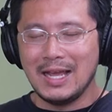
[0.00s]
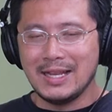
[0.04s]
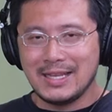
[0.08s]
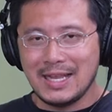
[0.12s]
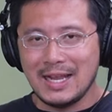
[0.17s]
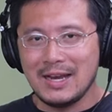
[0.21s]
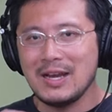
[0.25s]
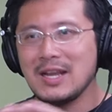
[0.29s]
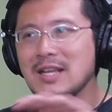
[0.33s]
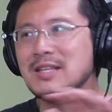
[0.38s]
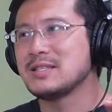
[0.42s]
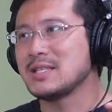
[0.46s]
there
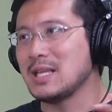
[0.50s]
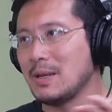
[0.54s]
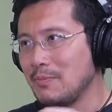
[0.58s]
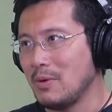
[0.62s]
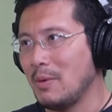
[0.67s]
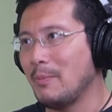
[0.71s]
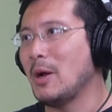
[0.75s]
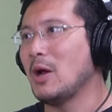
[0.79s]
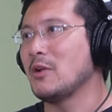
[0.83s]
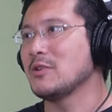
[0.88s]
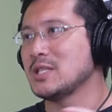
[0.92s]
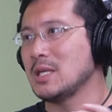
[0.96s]
is some
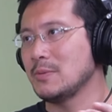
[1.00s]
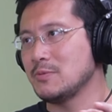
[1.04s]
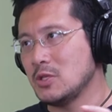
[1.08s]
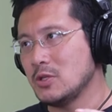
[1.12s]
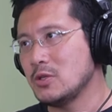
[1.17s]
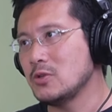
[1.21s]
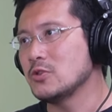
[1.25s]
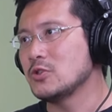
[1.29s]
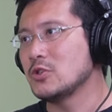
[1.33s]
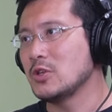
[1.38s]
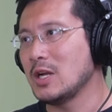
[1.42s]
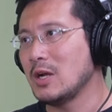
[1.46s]
amount of
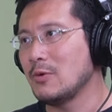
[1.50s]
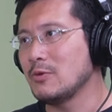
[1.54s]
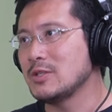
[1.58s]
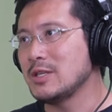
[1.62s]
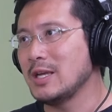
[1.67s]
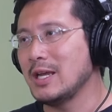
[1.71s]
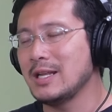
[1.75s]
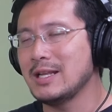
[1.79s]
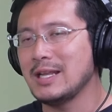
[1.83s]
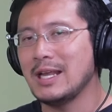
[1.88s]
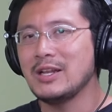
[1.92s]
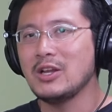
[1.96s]
substitution, I would
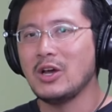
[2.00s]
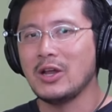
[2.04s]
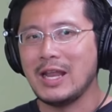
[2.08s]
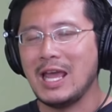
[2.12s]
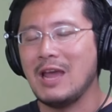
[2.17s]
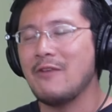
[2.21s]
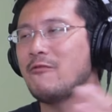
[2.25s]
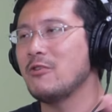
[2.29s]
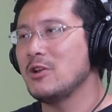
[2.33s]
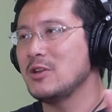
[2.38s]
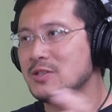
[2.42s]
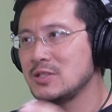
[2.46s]
say, and not
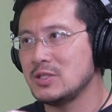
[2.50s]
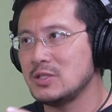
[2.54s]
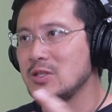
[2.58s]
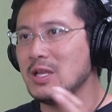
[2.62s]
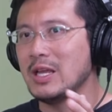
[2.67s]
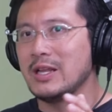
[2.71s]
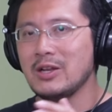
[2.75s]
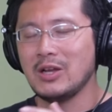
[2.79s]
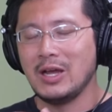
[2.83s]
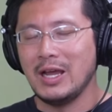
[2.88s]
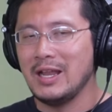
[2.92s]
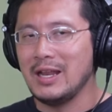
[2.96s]
every and,
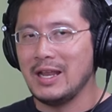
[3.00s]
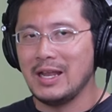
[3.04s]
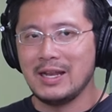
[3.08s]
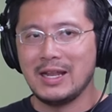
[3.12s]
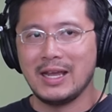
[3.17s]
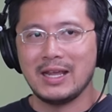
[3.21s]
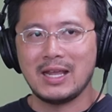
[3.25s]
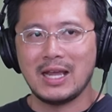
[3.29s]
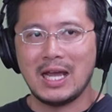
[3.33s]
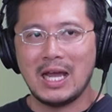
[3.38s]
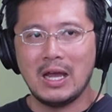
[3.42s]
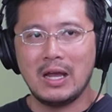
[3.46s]
not, and
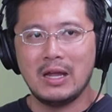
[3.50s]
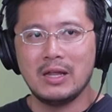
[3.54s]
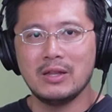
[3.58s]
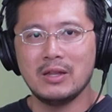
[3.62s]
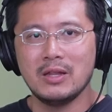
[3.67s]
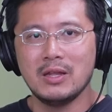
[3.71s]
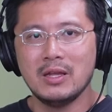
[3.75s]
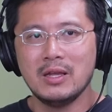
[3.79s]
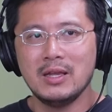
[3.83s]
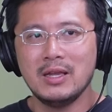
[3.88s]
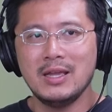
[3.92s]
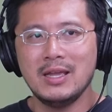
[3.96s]
like I, uh,
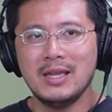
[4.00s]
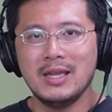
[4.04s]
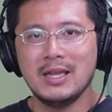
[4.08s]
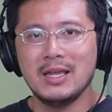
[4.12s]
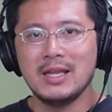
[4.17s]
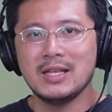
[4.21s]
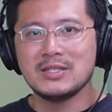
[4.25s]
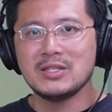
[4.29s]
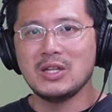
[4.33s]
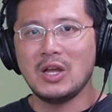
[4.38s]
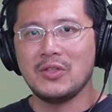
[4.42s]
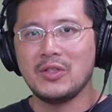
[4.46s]
it's
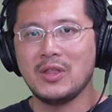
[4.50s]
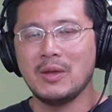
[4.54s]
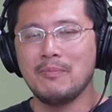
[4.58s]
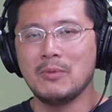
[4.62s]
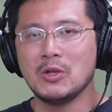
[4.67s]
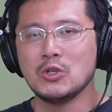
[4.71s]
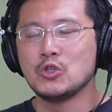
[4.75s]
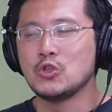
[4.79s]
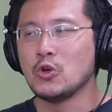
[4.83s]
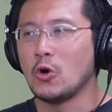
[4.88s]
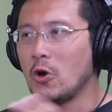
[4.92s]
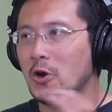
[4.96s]
not the
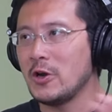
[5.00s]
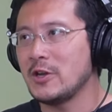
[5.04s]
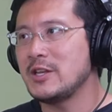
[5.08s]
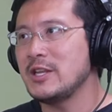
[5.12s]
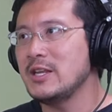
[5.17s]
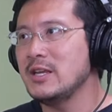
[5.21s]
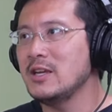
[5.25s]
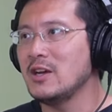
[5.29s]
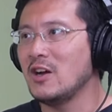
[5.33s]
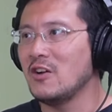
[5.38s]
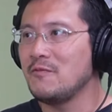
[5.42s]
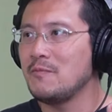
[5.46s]
majority
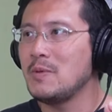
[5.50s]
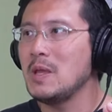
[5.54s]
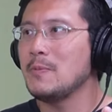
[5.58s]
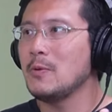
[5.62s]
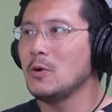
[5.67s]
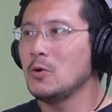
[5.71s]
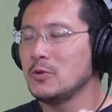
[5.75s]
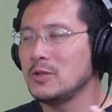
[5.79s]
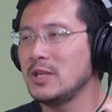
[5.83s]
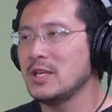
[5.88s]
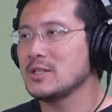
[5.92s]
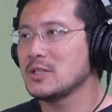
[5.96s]
of people who
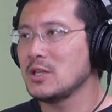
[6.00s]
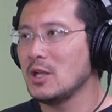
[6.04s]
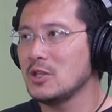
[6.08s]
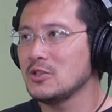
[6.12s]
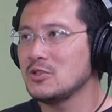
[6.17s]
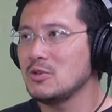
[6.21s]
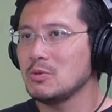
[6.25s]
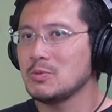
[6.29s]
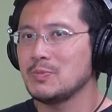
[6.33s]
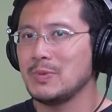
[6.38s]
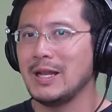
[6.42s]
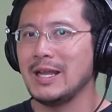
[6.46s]
take
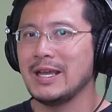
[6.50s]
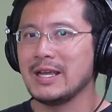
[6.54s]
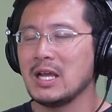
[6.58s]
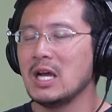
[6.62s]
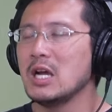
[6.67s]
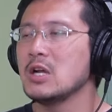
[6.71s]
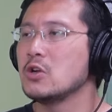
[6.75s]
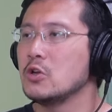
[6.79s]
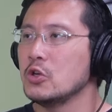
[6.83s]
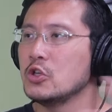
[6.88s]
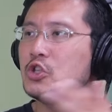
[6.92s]
scholarships, but like a good